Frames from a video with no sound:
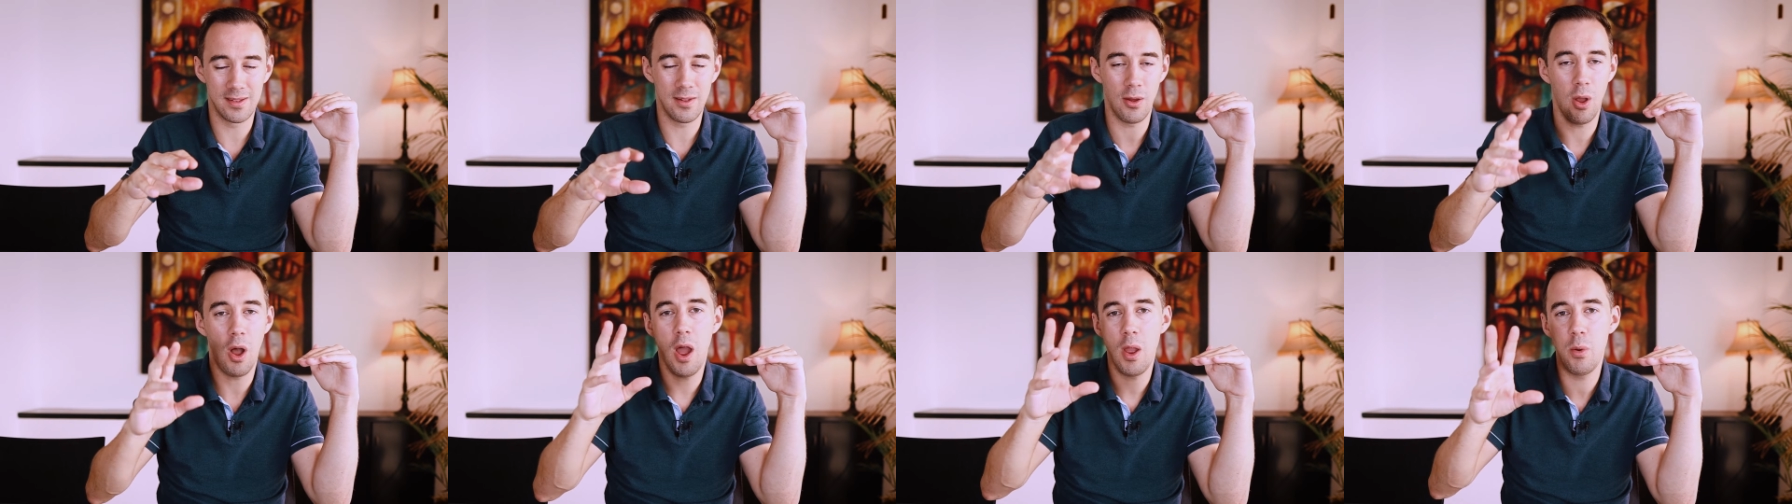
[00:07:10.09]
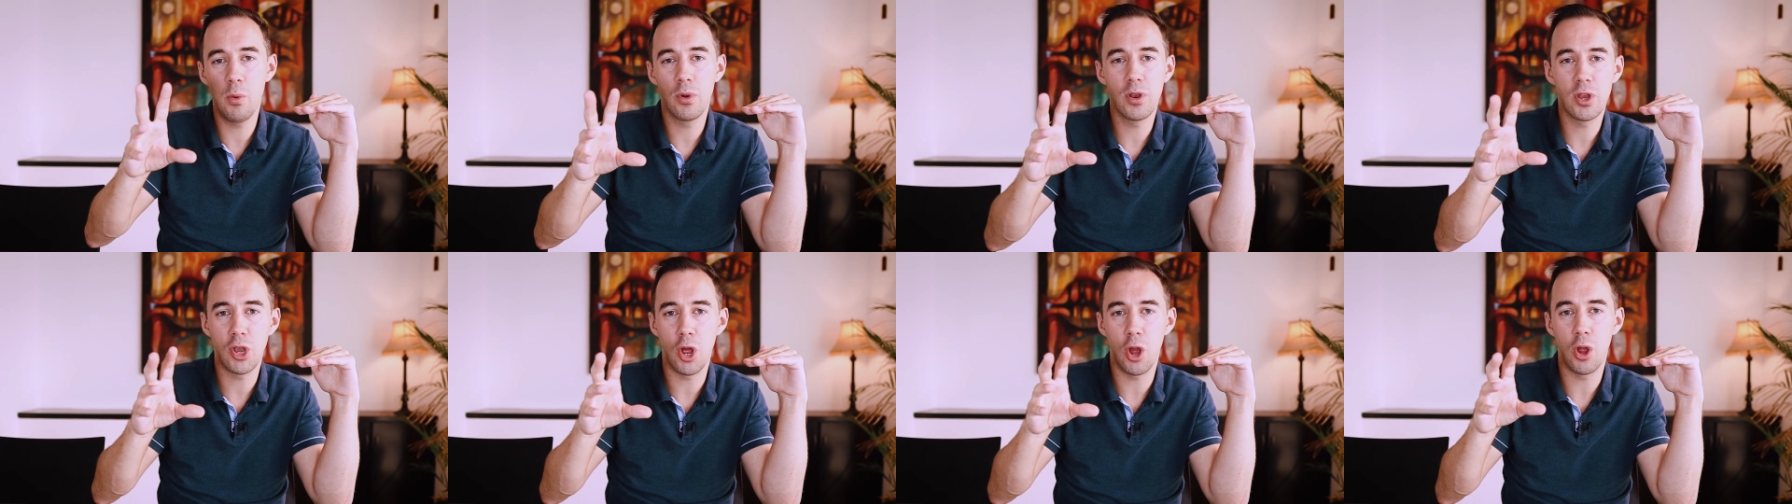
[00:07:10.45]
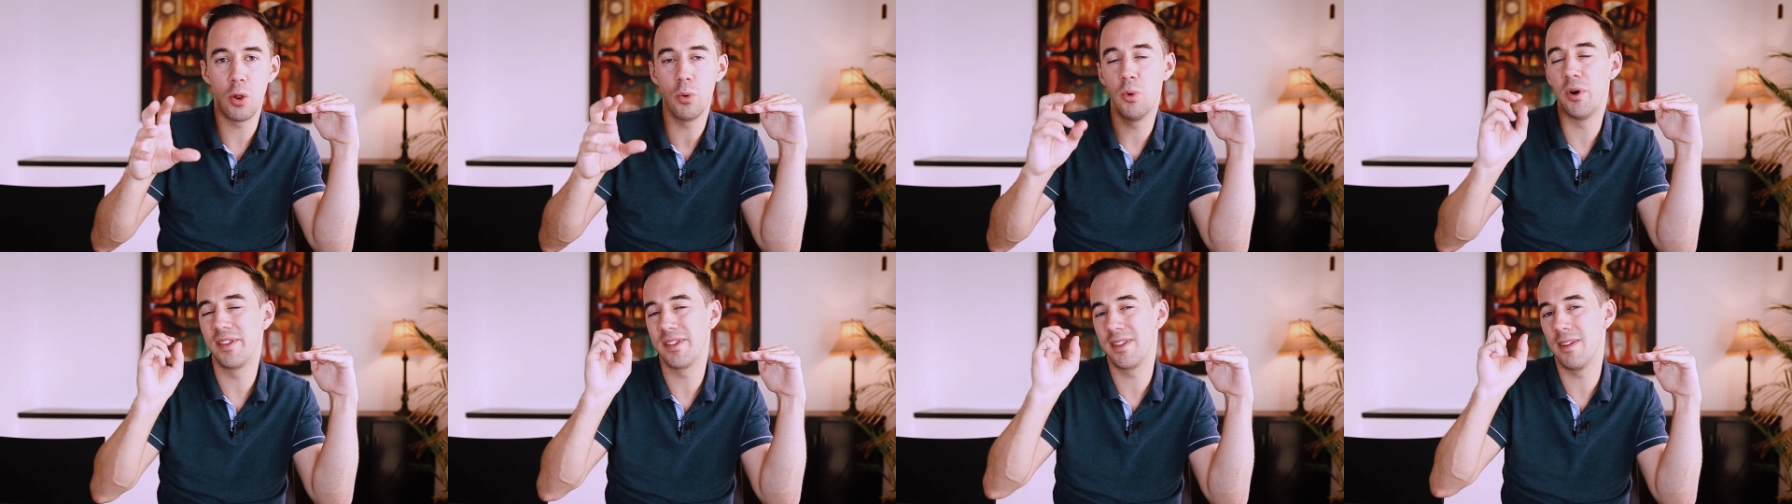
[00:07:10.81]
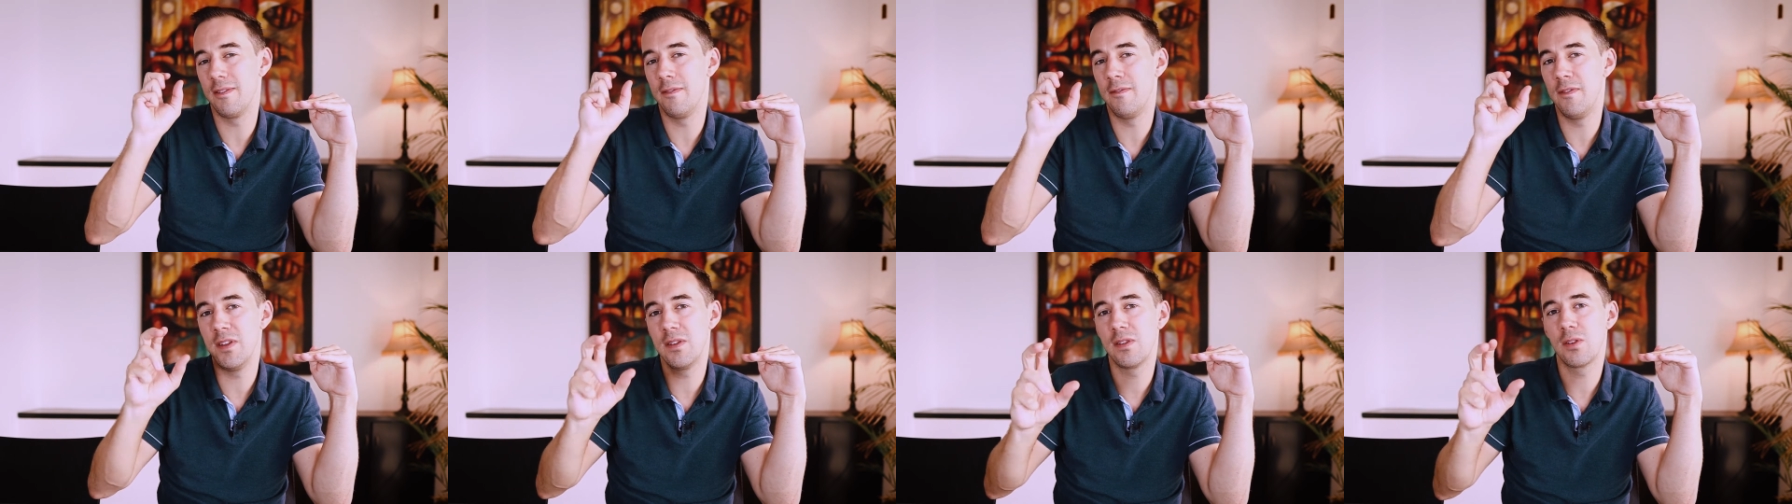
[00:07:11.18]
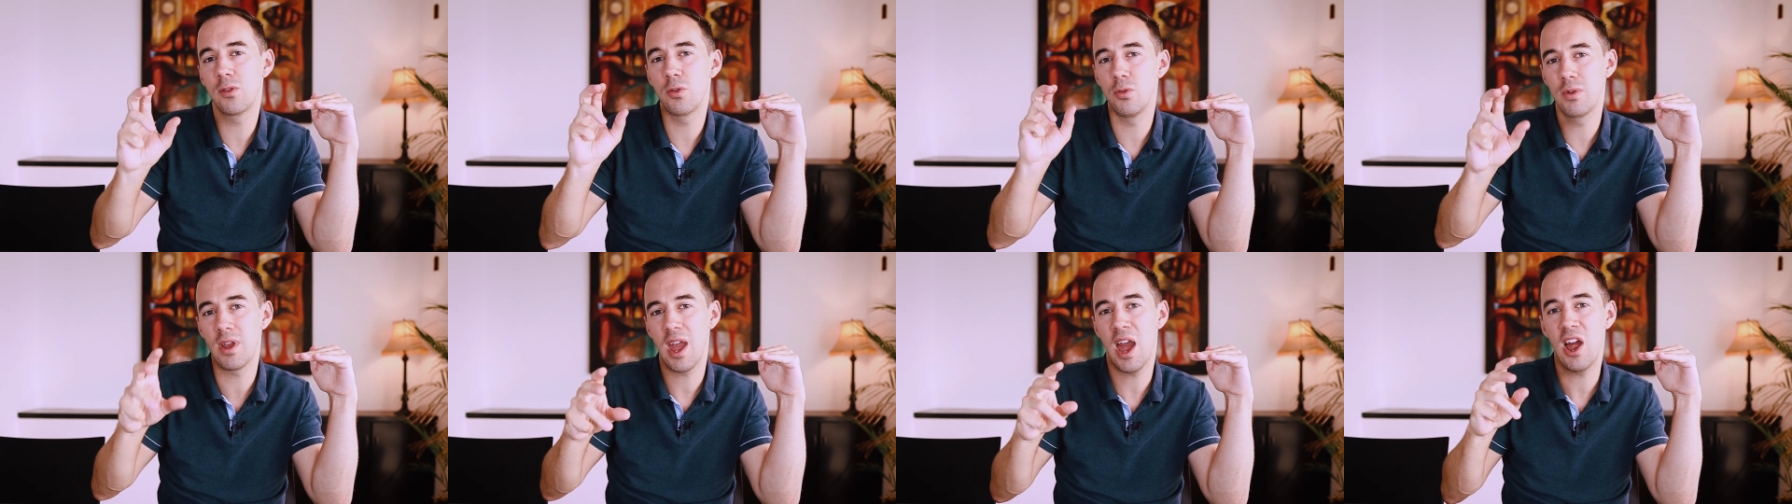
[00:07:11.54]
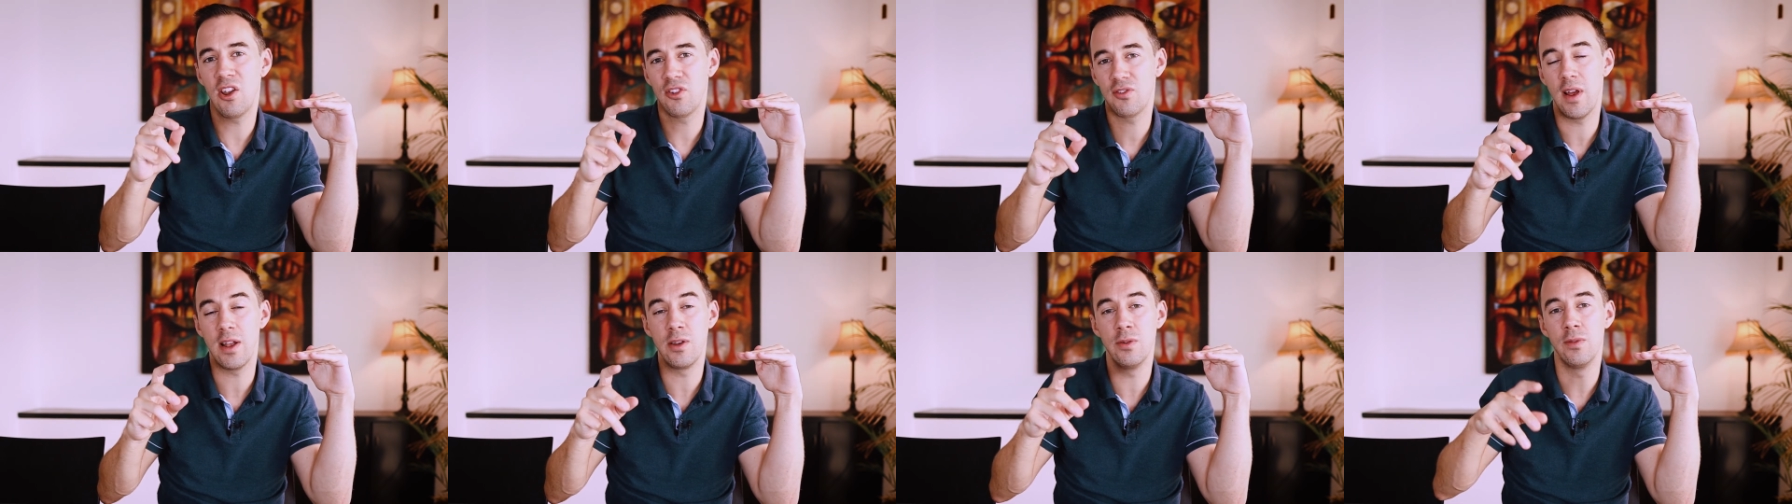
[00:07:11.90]
So I want to know what's the physical
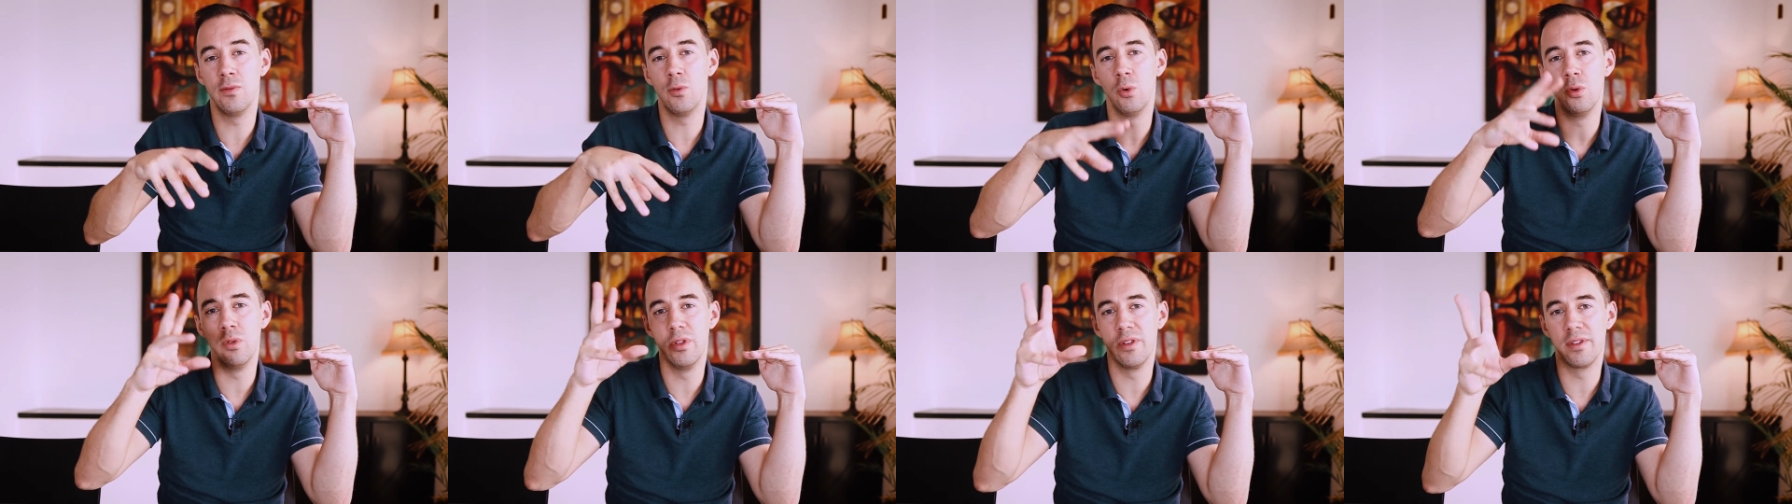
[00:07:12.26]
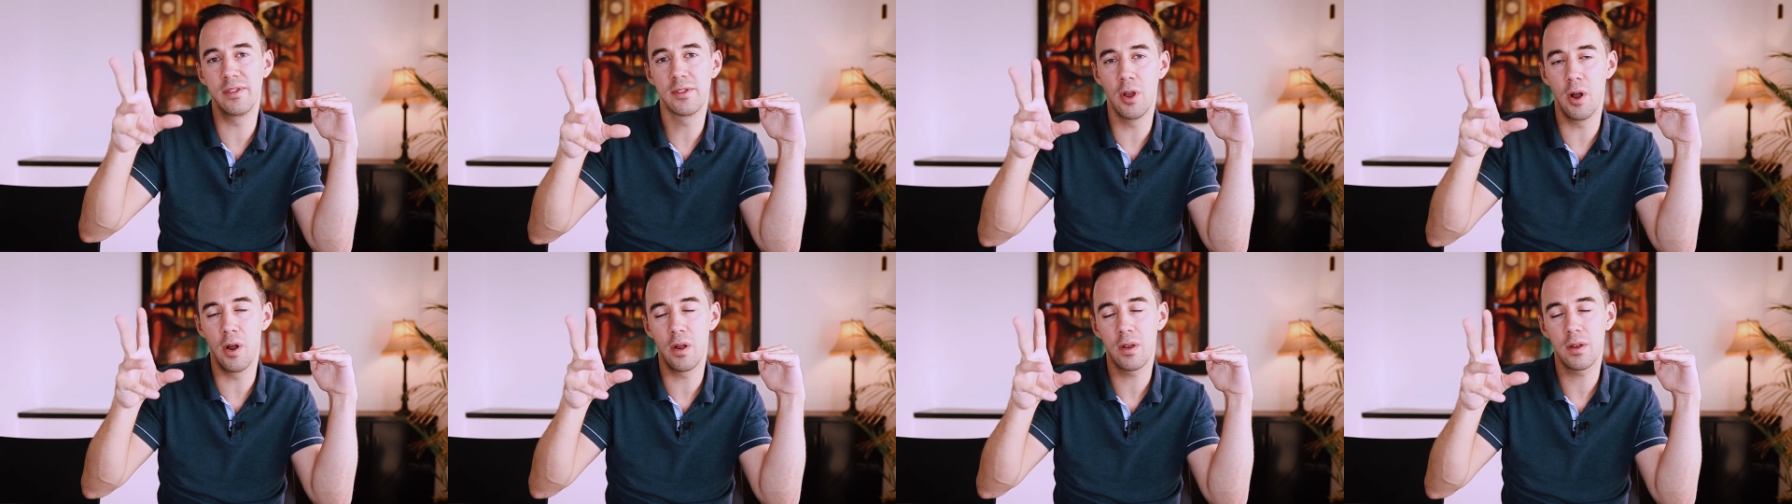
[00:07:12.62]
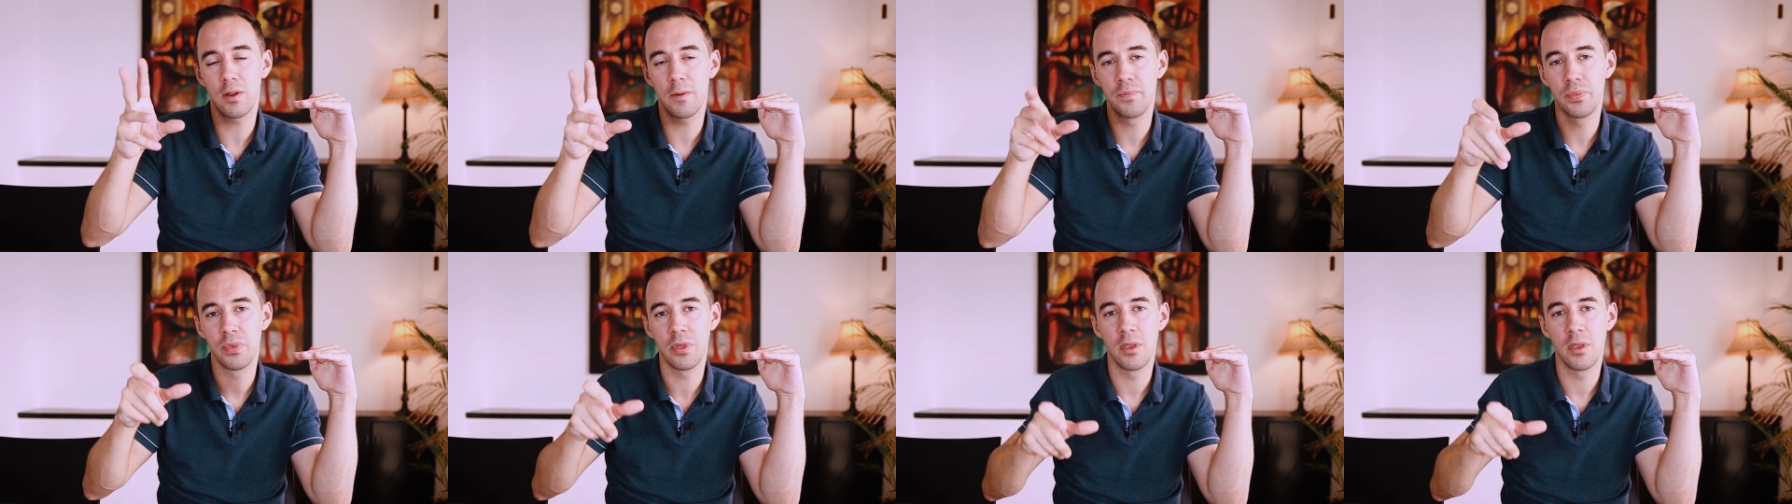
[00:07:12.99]
cash value of all the stock.